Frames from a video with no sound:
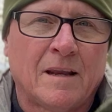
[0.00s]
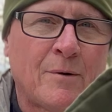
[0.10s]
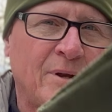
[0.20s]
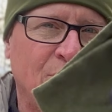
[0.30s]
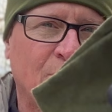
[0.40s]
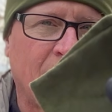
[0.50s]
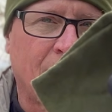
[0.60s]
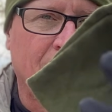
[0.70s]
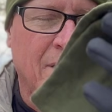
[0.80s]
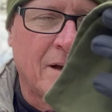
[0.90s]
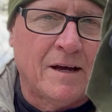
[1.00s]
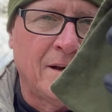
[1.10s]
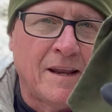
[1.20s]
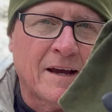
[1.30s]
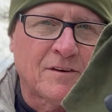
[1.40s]
Now I do carry a
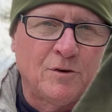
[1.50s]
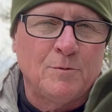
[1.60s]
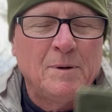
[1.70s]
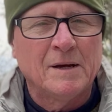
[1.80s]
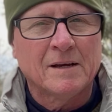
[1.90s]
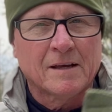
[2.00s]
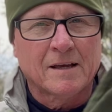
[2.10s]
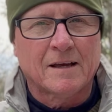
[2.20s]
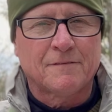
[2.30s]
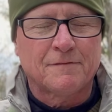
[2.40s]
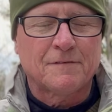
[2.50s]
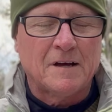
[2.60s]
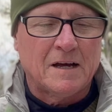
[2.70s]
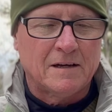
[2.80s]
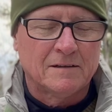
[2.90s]
neck tube if
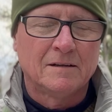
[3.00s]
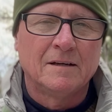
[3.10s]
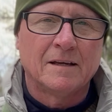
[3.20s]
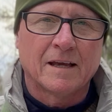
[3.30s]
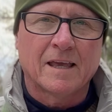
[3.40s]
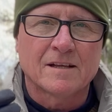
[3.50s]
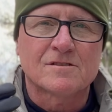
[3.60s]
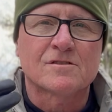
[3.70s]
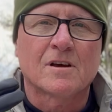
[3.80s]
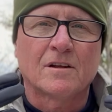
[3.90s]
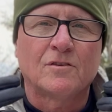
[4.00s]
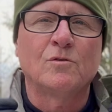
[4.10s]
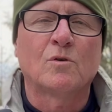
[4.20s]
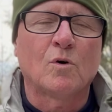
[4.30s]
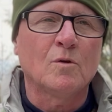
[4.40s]
it gets
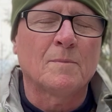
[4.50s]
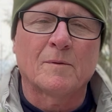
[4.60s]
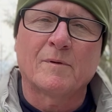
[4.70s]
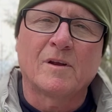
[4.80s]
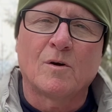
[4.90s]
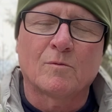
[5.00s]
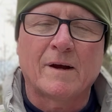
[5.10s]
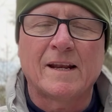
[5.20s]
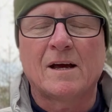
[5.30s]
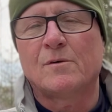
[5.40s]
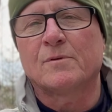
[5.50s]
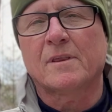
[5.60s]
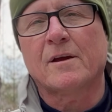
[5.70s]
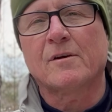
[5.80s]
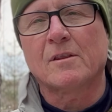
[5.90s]
too cold, but you know, right now with
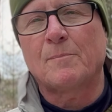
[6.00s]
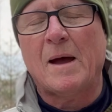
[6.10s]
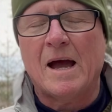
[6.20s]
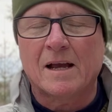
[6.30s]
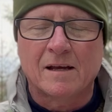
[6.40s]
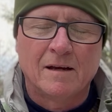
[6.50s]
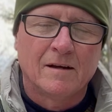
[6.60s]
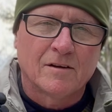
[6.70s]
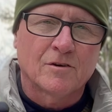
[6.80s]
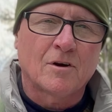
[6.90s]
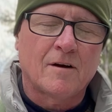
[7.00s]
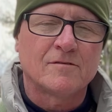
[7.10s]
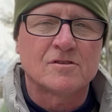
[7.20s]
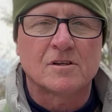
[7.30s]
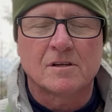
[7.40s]
carrying the pack, you're
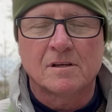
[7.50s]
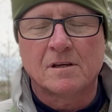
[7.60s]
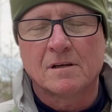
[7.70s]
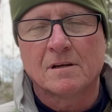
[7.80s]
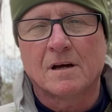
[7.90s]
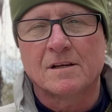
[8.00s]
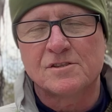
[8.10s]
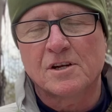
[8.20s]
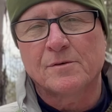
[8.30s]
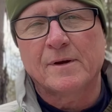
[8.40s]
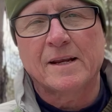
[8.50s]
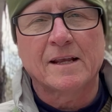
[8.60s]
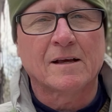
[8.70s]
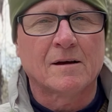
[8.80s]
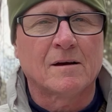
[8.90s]
obviously
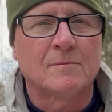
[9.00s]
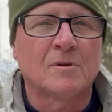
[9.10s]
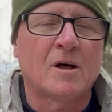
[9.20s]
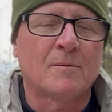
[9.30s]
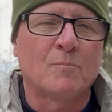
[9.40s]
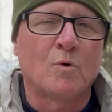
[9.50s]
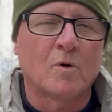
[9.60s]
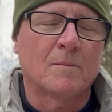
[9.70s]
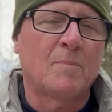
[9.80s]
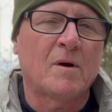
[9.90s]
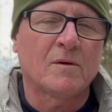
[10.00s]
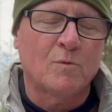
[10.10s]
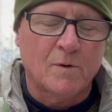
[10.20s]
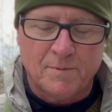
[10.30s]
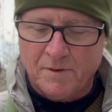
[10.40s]
generating a lot more body
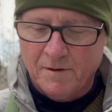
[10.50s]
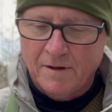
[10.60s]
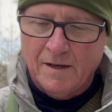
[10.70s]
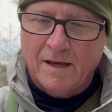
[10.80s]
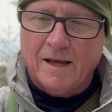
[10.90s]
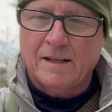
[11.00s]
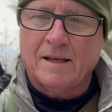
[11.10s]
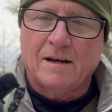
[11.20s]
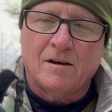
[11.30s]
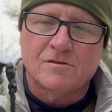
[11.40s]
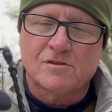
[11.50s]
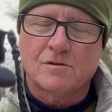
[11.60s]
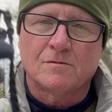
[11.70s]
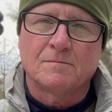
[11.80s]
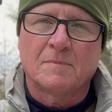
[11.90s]
warmth. And then
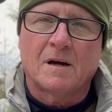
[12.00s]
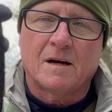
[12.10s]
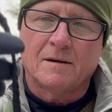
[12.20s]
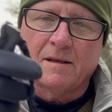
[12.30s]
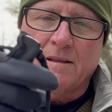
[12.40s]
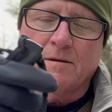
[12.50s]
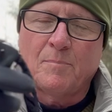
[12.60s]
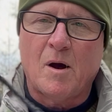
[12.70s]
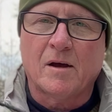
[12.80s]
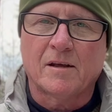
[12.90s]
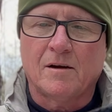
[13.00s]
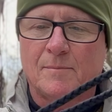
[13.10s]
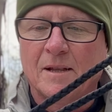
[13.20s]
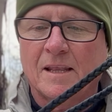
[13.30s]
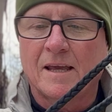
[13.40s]
also in the pocket on
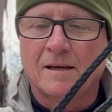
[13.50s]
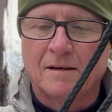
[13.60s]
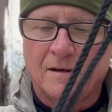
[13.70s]
my leg,